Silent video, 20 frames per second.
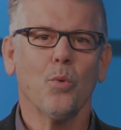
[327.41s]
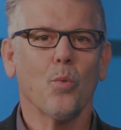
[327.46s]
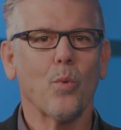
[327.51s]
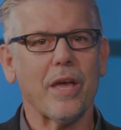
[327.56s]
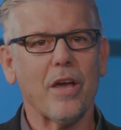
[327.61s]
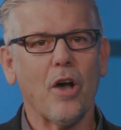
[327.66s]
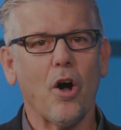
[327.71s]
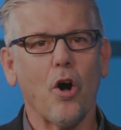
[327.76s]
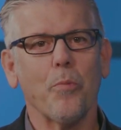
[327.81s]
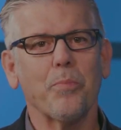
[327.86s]

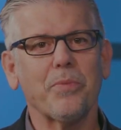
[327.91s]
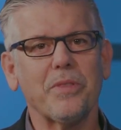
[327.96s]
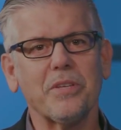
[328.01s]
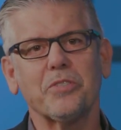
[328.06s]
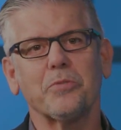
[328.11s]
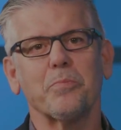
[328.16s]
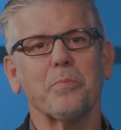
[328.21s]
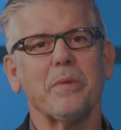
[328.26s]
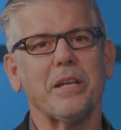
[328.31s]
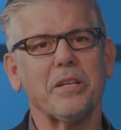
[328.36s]
We hope
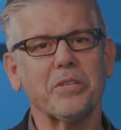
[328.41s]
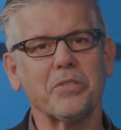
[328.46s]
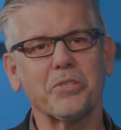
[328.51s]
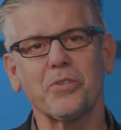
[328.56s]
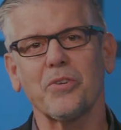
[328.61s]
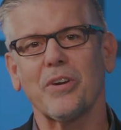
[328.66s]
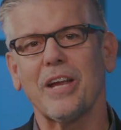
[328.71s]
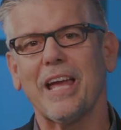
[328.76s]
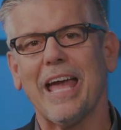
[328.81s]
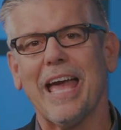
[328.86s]
this
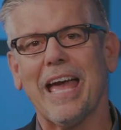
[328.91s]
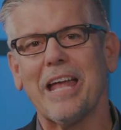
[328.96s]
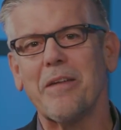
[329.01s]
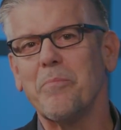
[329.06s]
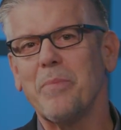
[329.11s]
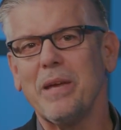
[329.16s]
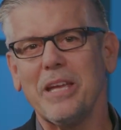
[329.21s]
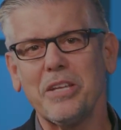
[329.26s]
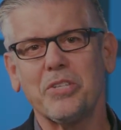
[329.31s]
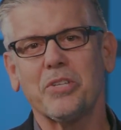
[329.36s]
Ministry
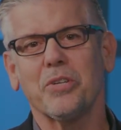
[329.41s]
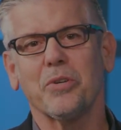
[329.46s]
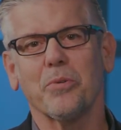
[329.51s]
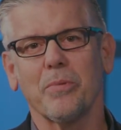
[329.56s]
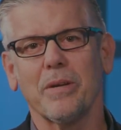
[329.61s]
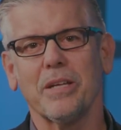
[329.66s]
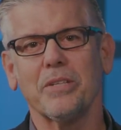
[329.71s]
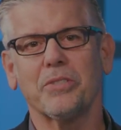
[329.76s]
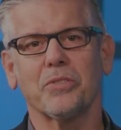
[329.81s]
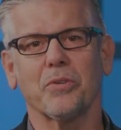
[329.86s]
and MeToo
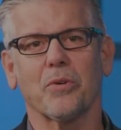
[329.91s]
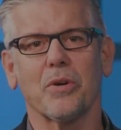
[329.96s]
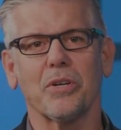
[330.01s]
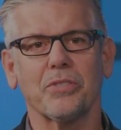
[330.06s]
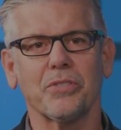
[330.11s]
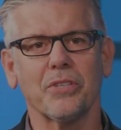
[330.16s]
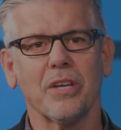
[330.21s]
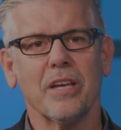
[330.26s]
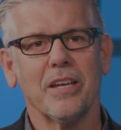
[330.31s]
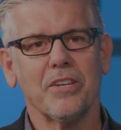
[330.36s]

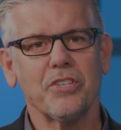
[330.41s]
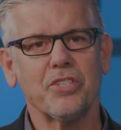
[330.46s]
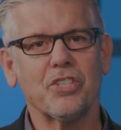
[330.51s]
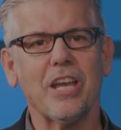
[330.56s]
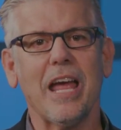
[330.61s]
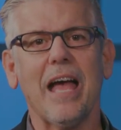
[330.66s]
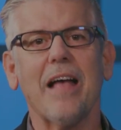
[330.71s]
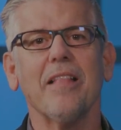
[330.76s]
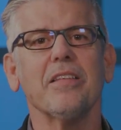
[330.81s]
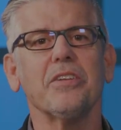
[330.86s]
resource
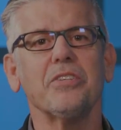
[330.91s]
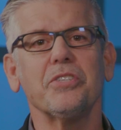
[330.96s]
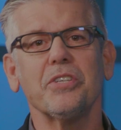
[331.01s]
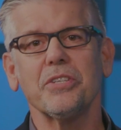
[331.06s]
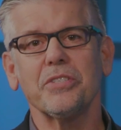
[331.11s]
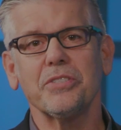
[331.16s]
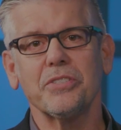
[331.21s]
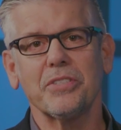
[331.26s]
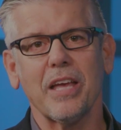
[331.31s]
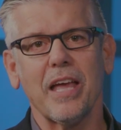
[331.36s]

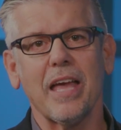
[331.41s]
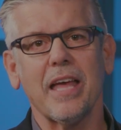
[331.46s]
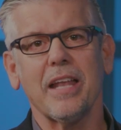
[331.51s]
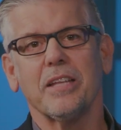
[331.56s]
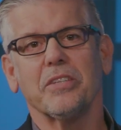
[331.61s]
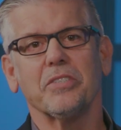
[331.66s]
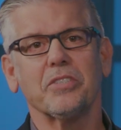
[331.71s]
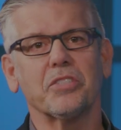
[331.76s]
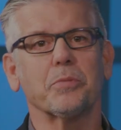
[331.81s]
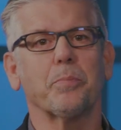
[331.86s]
challenges
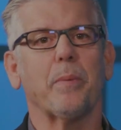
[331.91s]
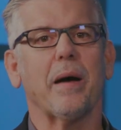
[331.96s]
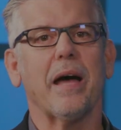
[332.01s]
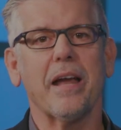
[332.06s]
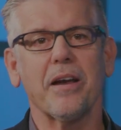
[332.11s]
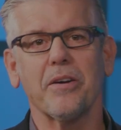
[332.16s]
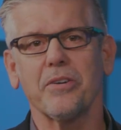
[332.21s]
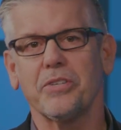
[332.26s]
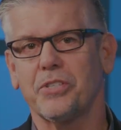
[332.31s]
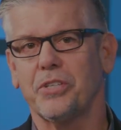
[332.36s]
and
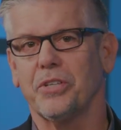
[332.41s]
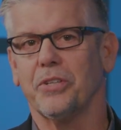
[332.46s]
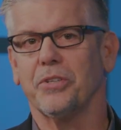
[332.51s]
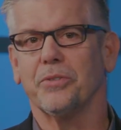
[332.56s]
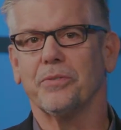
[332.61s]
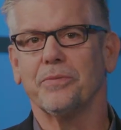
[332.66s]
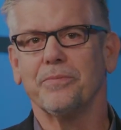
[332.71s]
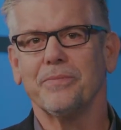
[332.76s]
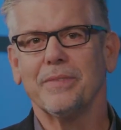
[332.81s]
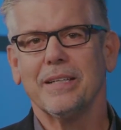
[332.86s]
inspires
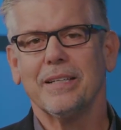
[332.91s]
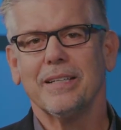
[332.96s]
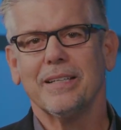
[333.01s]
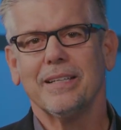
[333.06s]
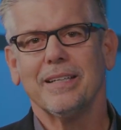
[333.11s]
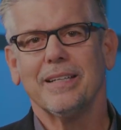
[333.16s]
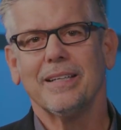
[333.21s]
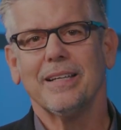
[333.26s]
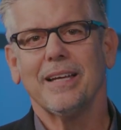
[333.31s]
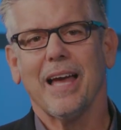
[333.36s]
you
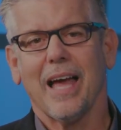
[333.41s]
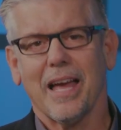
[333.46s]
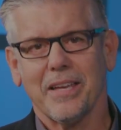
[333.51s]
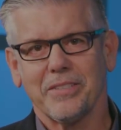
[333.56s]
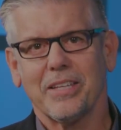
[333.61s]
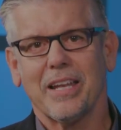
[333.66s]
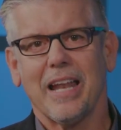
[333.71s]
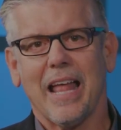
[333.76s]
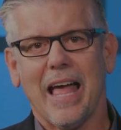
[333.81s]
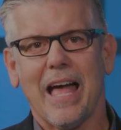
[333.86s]

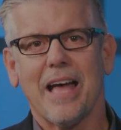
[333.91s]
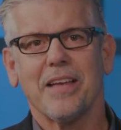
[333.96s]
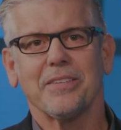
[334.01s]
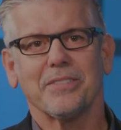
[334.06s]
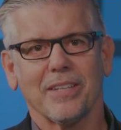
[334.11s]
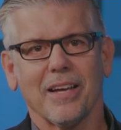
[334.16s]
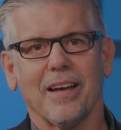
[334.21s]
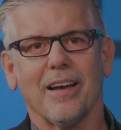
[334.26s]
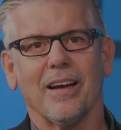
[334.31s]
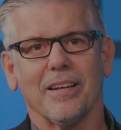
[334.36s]
as it
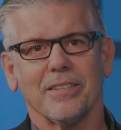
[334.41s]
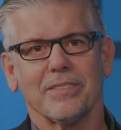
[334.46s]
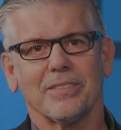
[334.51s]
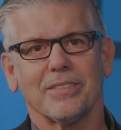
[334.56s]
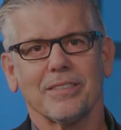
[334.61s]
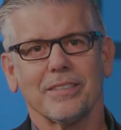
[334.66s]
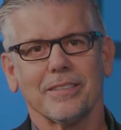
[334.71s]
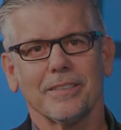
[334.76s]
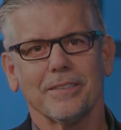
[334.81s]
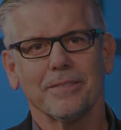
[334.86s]
has
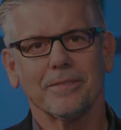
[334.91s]
us.